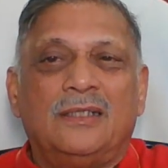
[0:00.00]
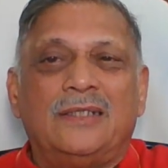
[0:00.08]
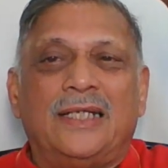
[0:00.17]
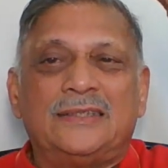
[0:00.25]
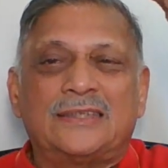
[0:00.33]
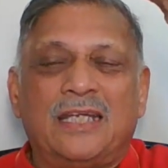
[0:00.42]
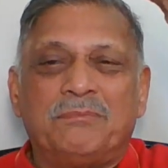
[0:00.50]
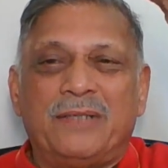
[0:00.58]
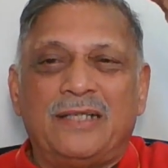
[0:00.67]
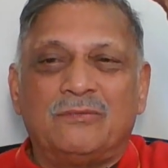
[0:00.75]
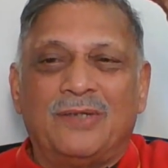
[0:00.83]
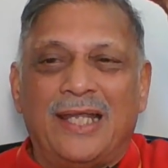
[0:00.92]
that's kept
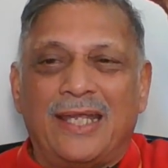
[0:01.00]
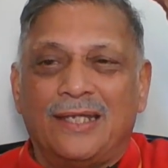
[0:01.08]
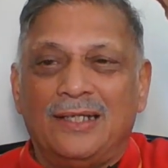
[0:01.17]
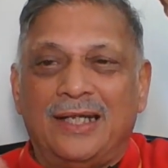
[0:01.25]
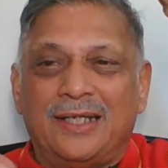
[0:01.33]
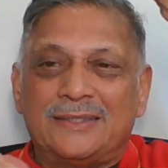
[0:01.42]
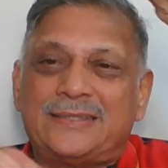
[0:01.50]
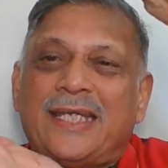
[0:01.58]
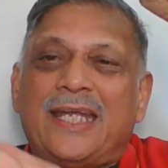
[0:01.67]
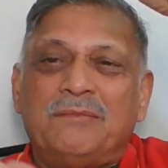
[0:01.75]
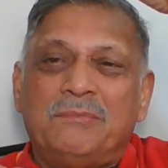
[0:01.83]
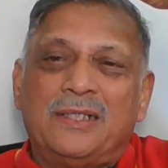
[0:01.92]
at one angle and a
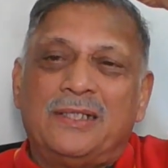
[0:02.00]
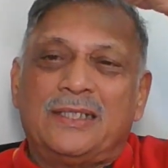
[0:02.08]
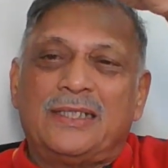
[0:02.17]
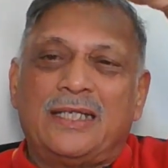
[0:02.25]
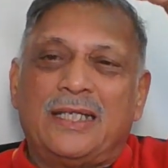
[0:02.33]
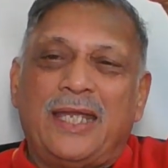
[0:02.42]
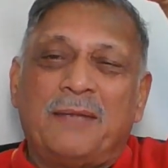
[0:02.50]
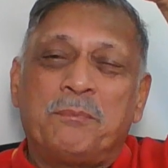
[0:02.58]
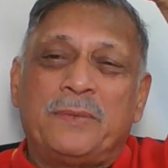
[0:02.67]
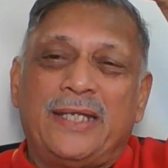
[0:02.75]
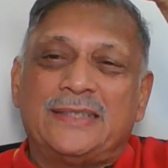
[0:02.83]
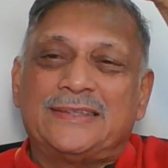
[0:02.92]
second mirror kept
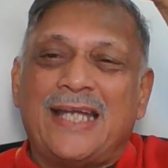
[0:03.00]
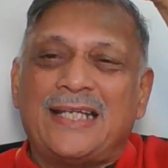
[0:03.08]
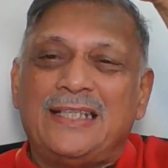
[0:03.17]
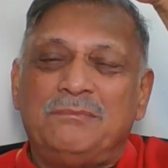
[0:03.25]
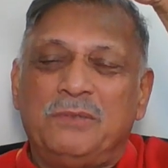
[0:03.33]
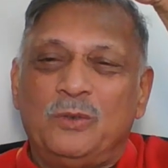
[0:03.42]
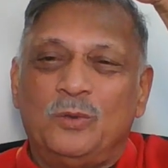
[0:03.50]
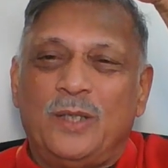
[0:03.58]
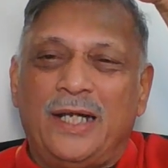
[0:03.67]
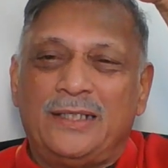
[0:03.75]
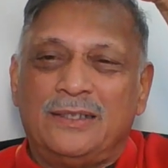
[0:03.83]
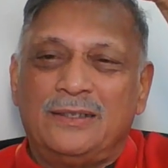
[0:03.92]
exactly below
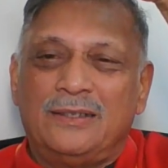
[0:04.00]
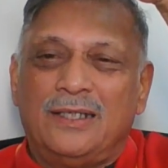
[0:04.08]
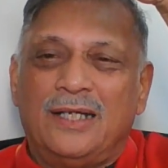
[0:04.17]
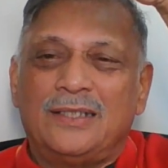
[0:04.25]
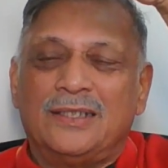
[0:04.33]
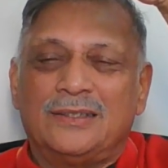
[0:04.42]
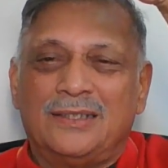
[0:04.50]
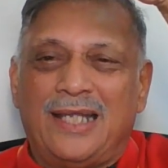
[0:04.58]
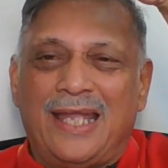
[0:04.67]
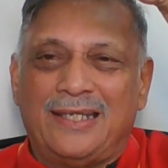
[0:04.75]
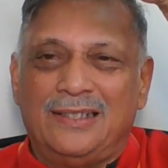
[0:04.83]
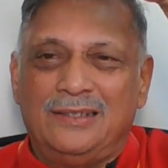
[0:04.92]
at another
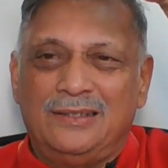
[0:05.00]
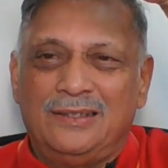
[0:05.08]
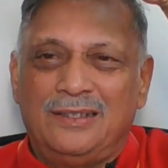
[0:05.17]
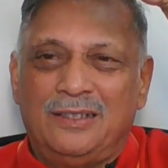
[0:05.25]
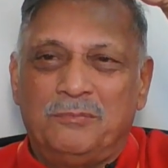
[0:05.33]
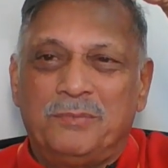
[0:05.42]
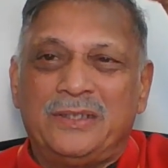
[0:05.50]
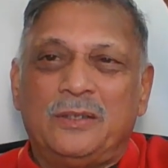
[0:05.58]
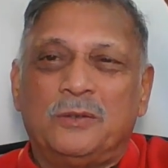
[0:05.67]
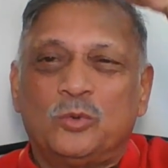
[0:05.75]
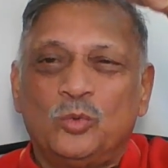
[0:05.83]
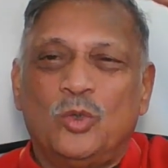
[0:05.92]
angle, but
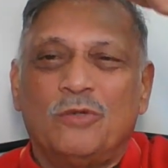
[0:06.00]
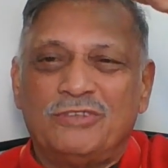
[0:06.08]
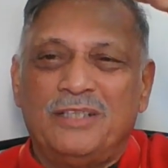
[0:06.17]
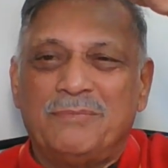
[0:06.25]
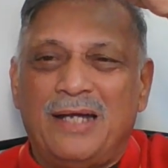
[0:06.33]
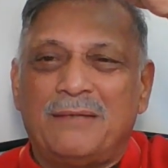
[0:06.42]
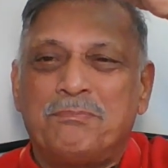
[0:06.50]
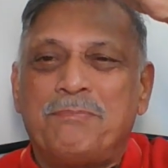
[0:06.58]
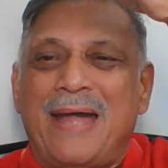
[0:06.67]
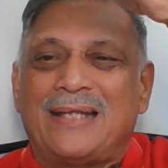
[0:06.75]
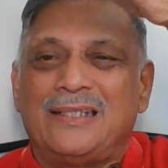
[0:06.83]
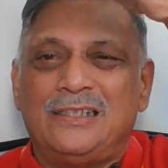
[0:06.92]
the two of them are
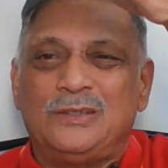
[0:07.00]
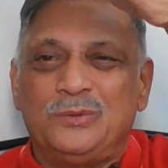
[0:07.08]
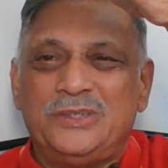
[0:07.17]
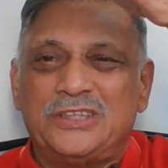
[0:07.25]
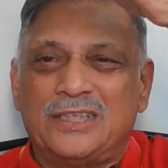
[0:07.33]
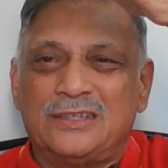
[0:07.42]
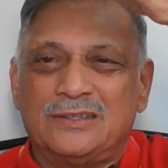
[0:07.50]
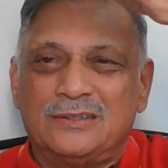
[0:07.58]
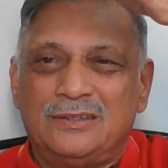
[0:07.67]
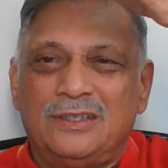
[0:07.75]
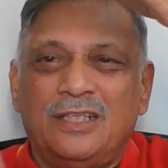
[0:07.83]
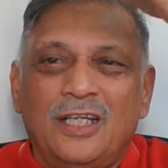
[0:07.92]
parallel to each other.
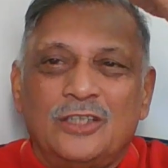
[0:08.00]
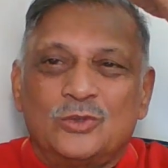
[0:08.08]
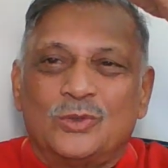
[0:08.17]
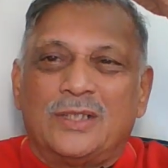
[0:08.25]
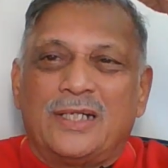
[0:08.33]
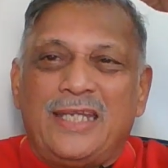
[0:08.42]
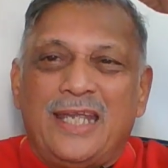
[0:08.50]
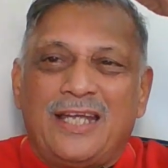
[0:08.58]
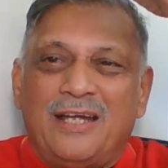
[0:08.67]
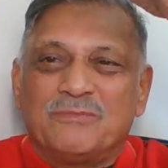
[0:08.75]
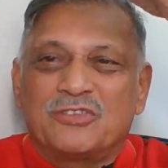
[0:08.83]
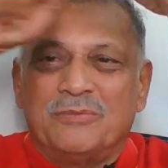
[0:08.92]
So the ray
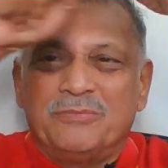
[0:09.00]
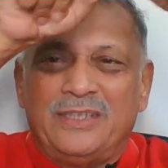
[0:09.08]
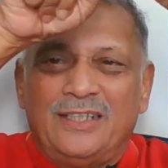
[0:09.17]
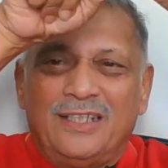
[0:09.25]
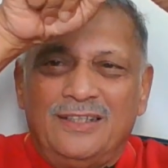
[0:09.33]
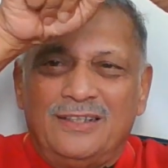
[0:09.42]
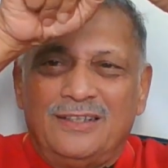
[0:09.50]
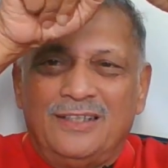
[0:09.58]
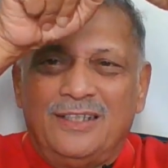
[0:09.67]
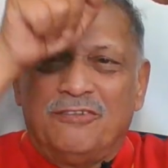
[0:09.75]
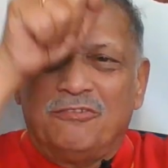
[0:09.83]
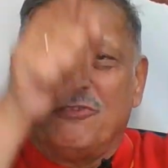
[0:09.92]
comes from here,
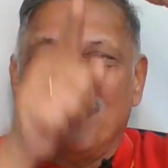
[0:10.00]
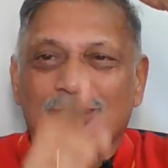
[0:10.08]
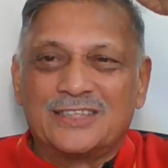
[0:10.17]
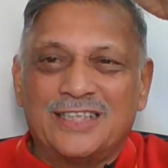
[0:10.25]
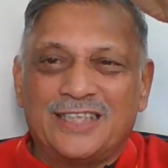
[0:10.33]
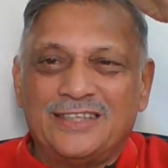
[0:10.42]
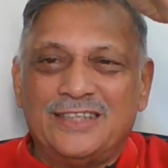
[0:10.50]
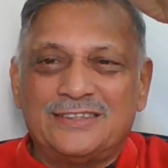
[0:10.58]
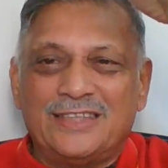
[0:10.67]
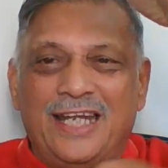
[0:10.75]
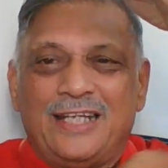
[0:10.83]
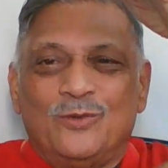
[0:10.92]
falls like this,
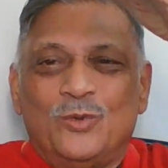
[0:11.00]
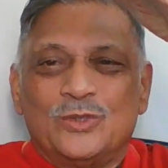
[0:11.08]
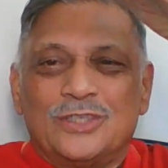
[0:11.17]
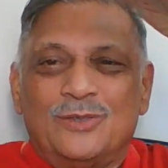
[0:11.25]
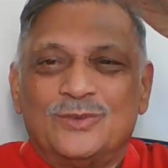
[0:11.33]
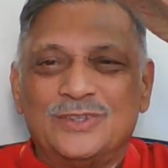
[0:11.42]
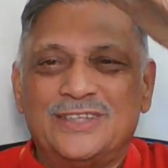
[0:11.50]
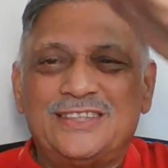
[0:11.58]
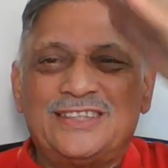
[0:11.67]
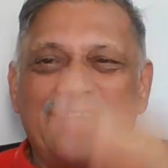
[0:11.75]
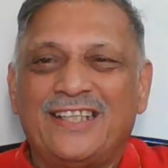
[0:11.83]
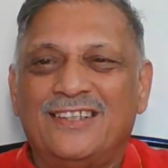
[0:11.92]
and goes out on this
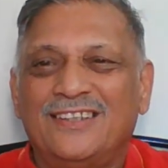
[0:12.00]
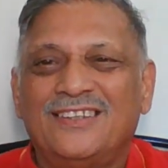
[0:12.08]
side.